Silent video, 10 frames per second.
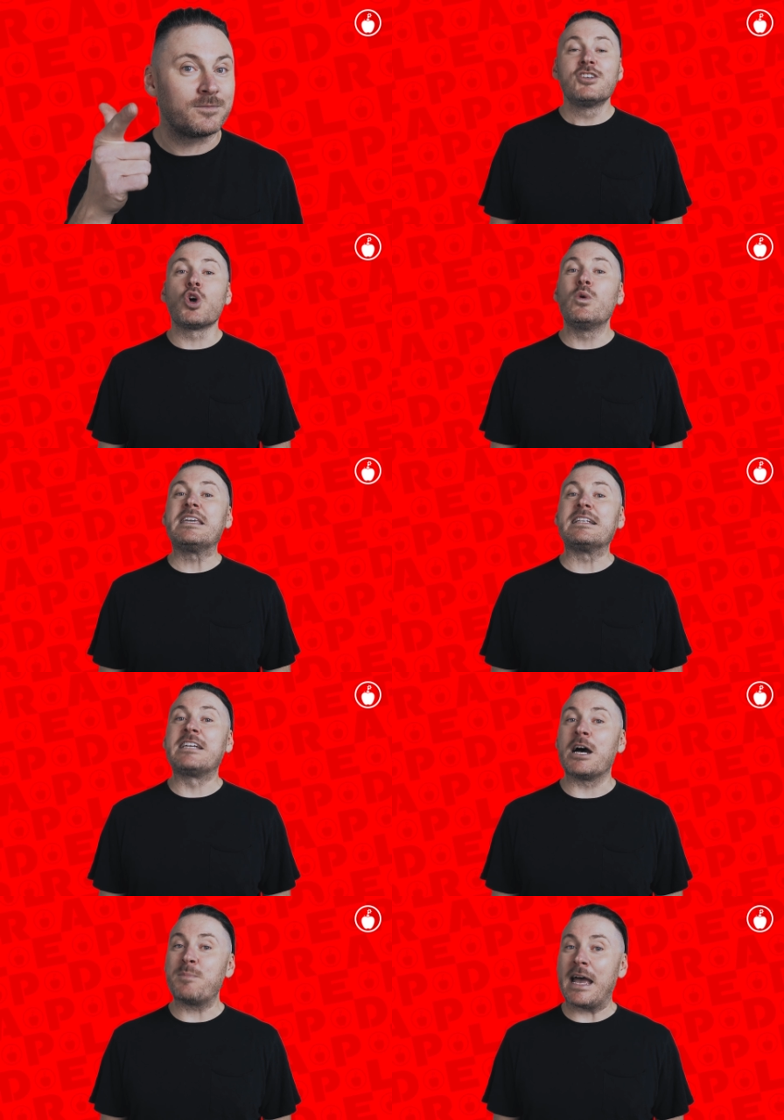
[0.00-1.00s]
So we can
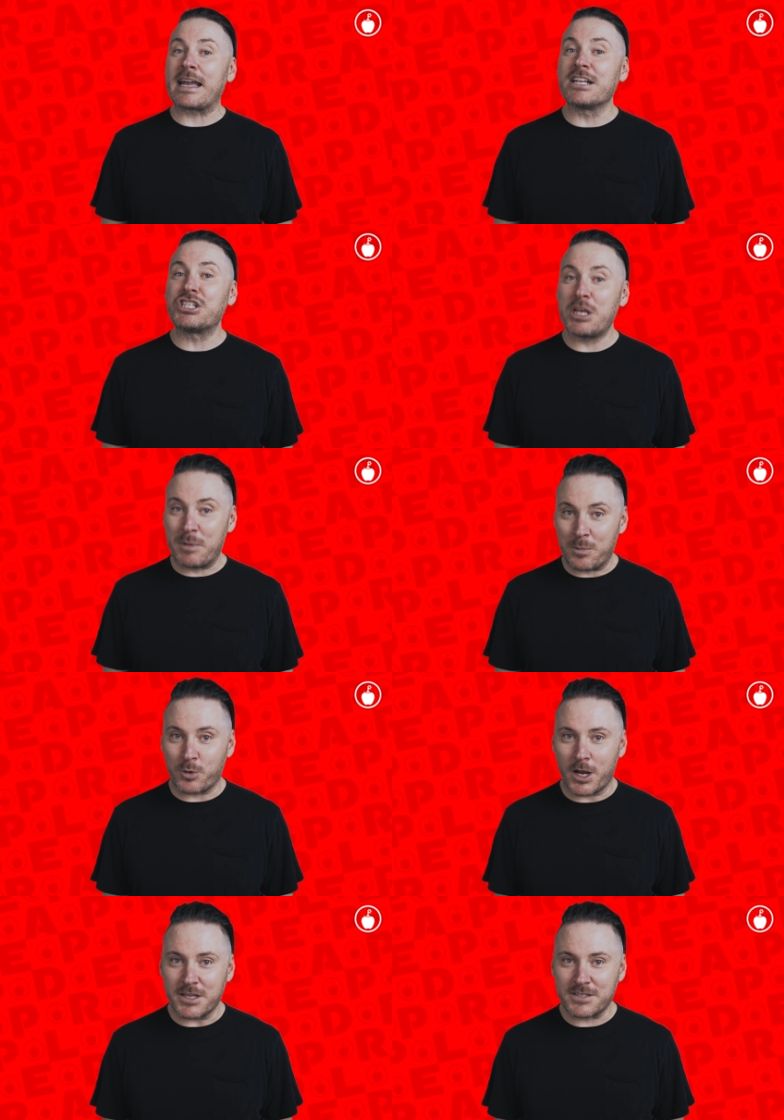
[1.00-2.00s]
cut back on shipping
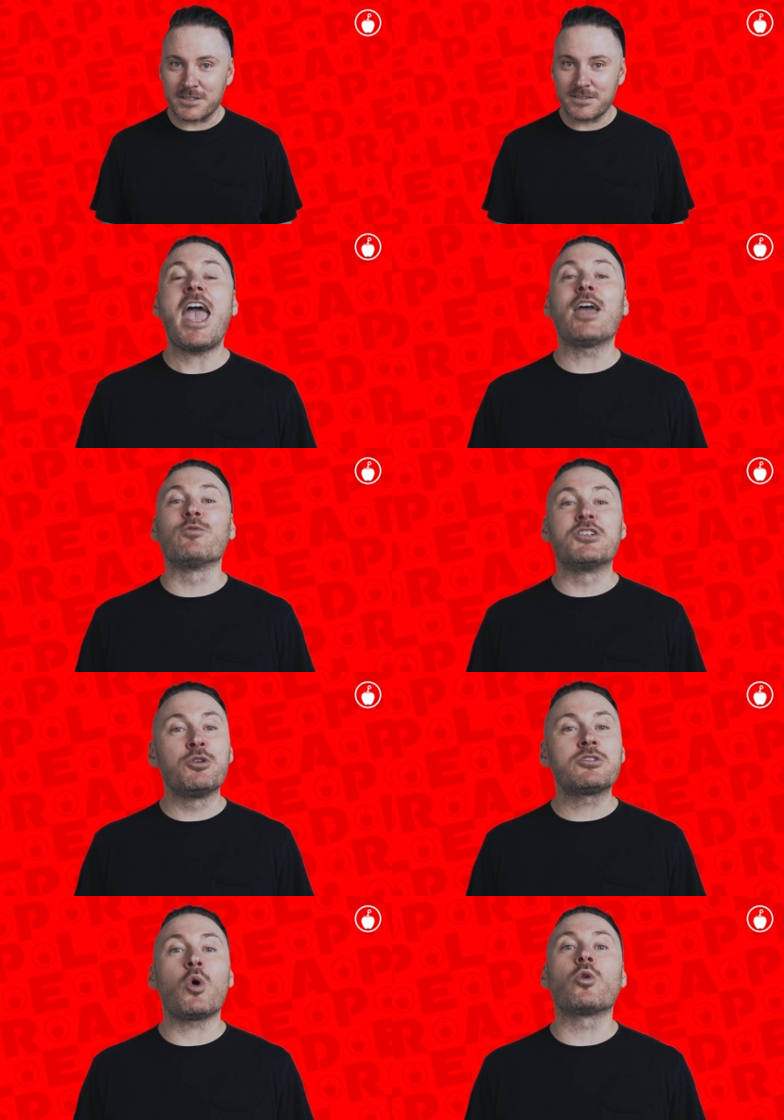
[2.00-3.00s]
price and
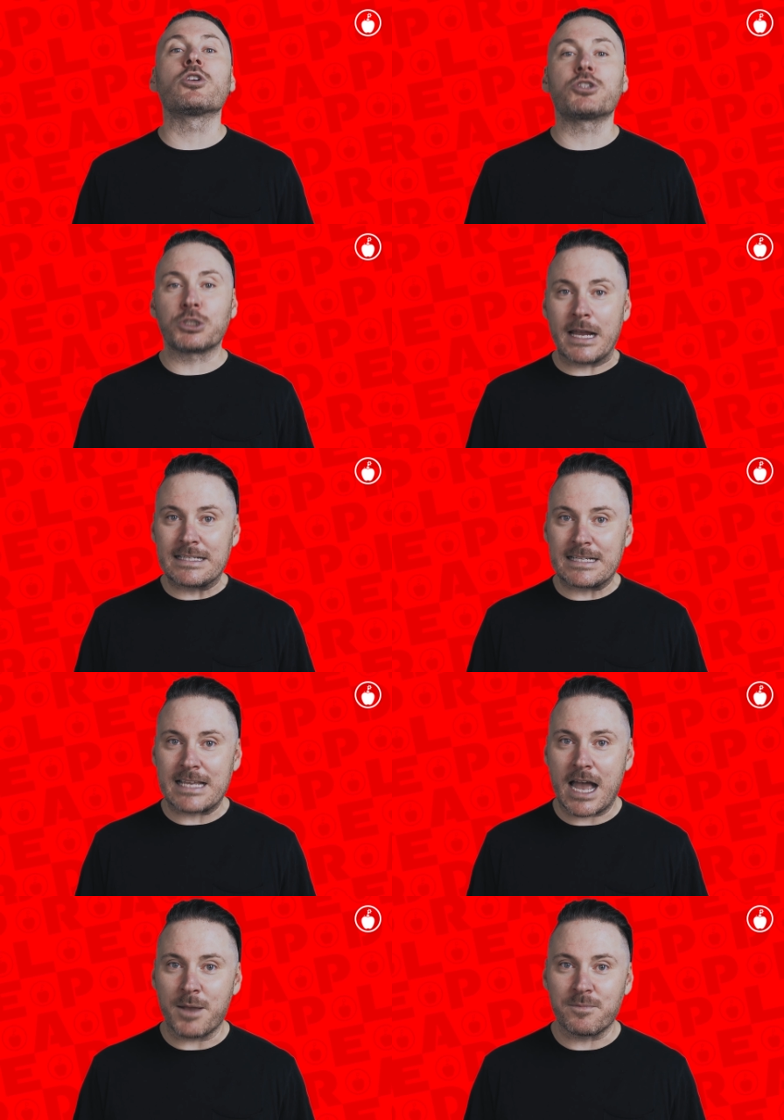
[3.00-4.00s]
reduce order transit
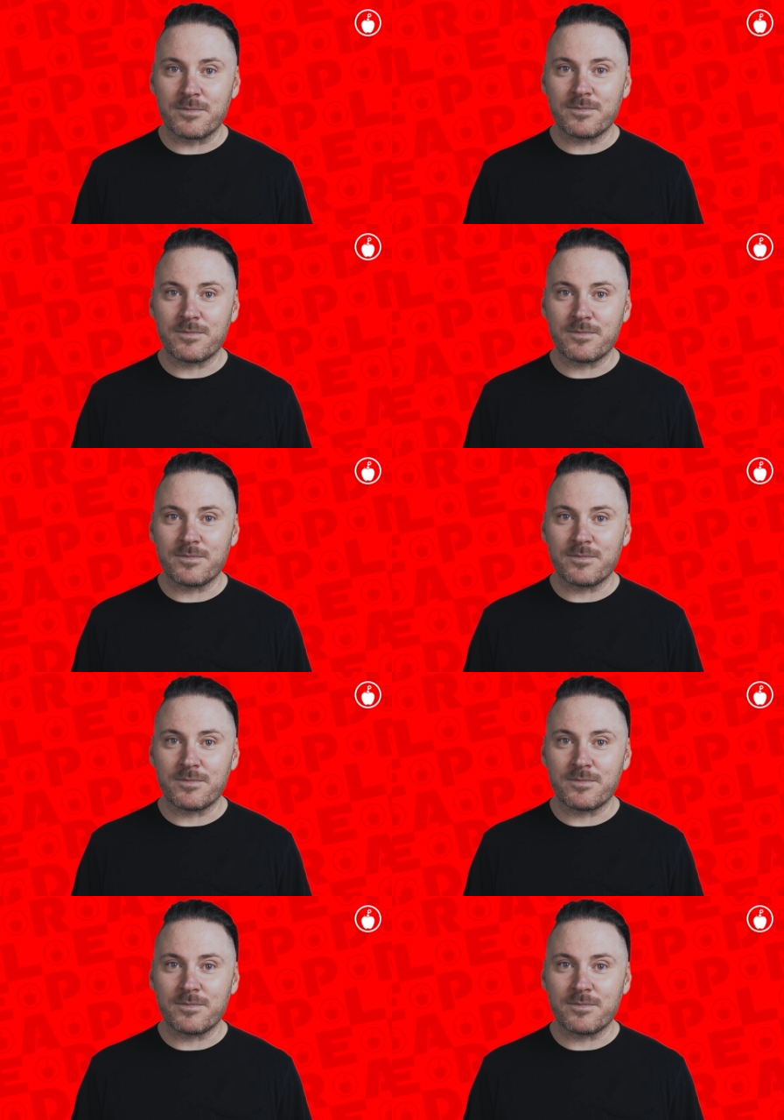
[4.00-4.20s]
time,